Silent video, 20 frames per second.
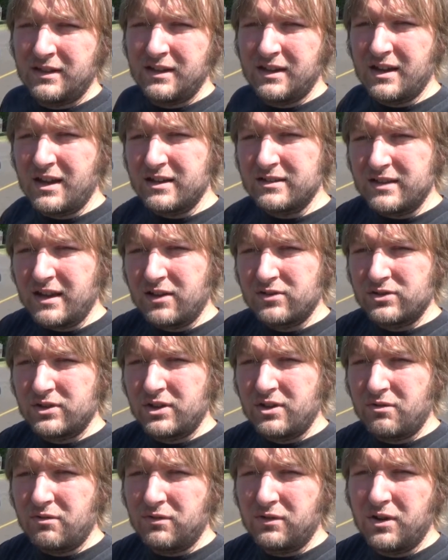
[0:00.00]
Hey guys, how's
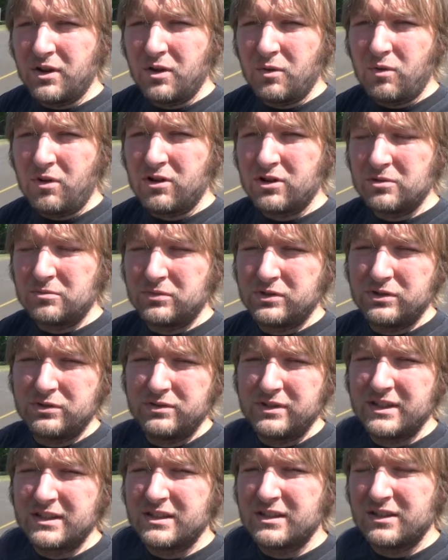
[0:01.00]
it going? Welcome
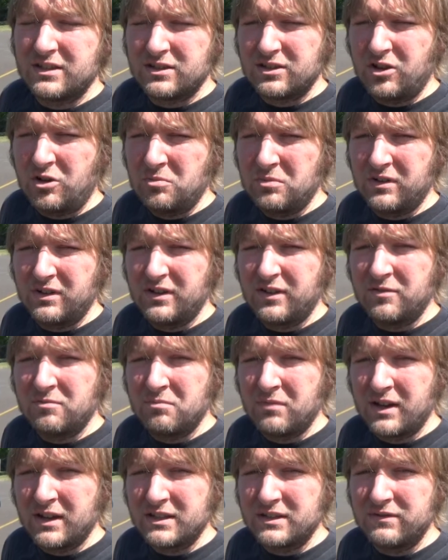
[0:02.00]
to this installment
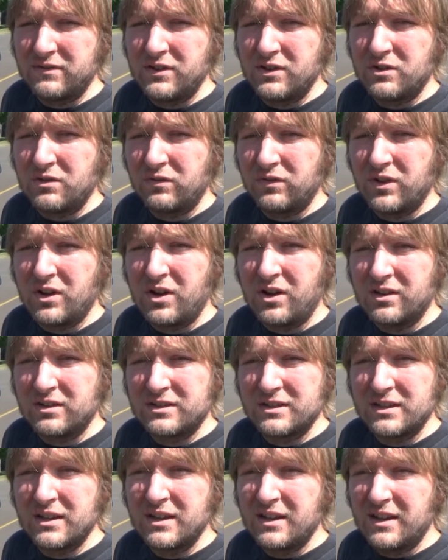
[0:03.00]
of Mike's Vehicle
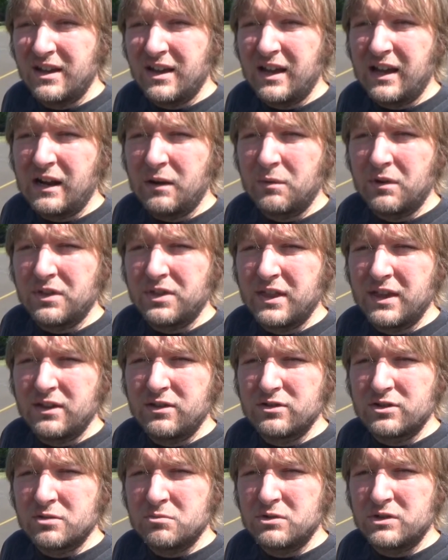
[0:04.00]
Vlogs, and I want to
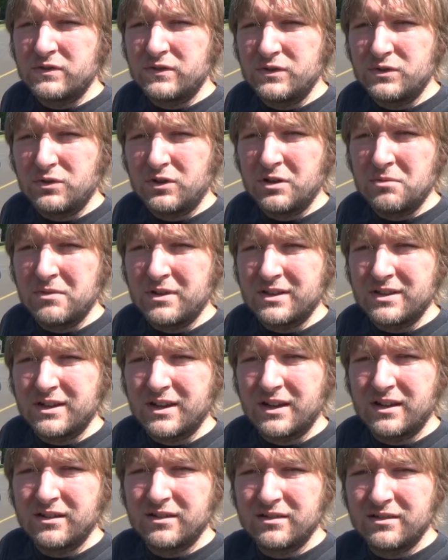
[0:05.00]
thank you so much for joining me
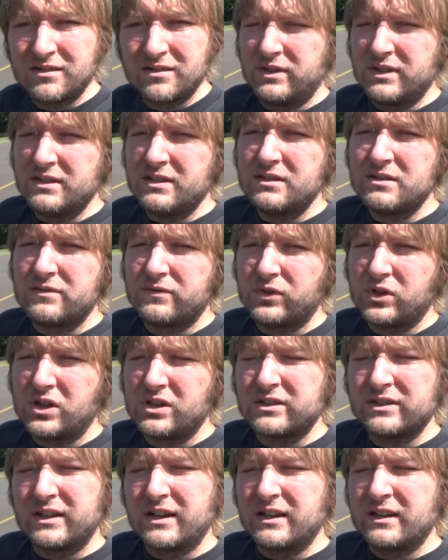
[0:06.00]
today. This is a
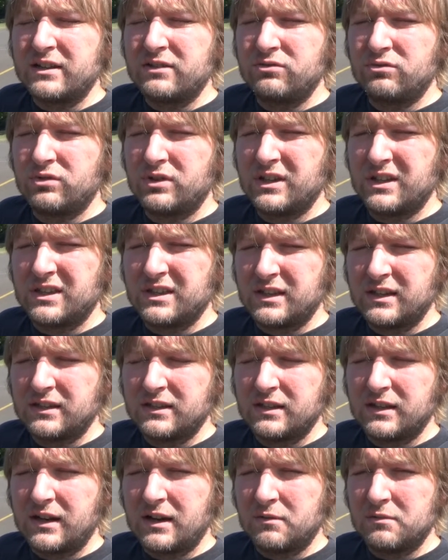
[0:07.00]
vlog that I didn't really
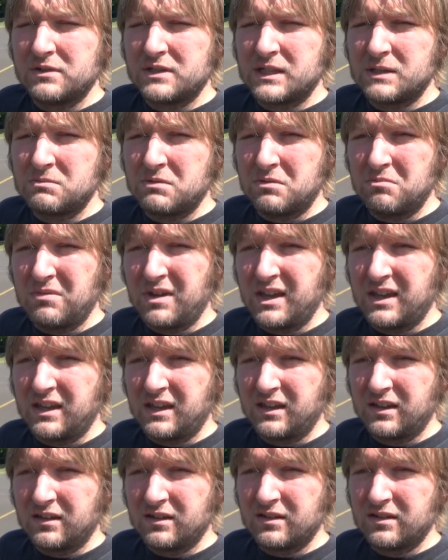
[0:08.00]
think that I was going to be
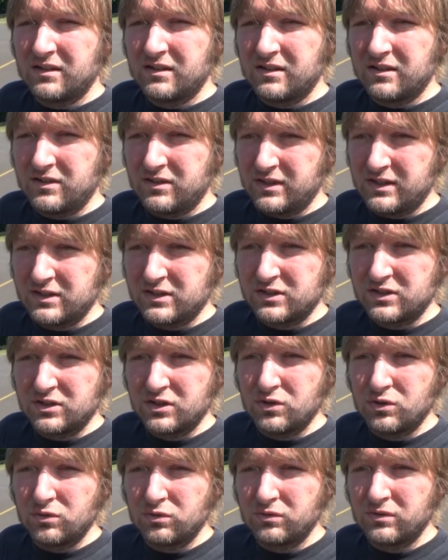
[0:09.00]
making this
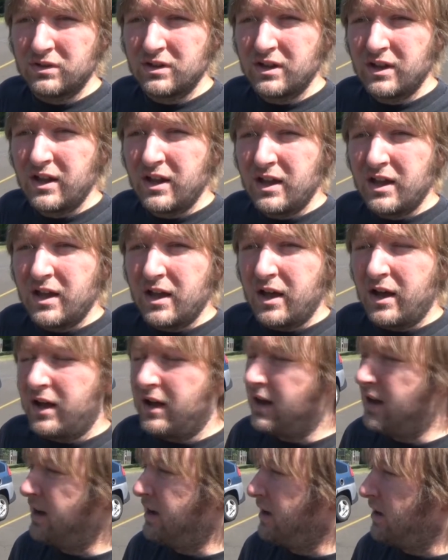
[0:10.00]
soon,
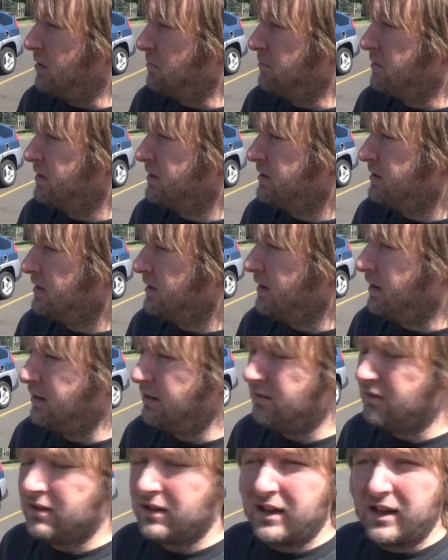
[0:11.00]
honestly,
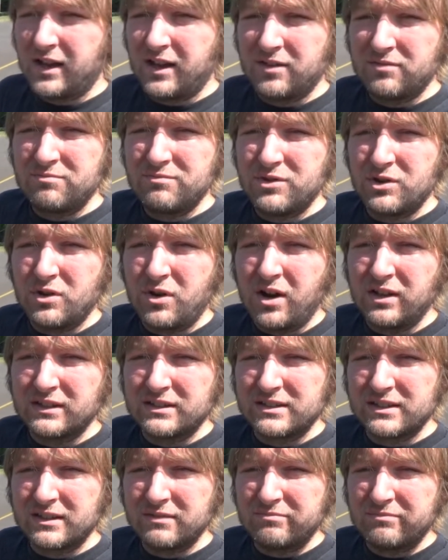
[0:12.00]

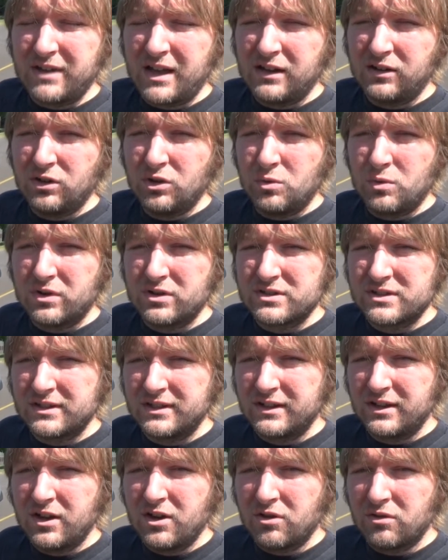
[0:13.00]
I don't know where it's
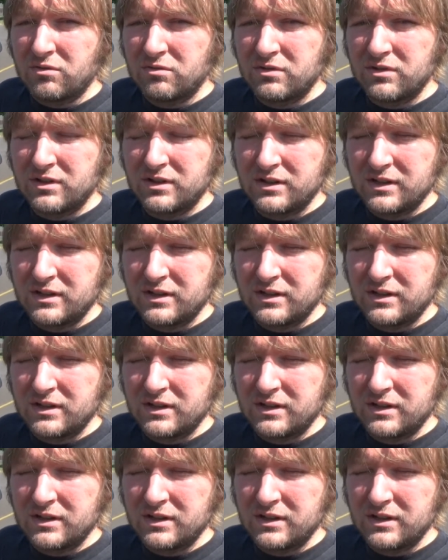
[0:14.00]
going to go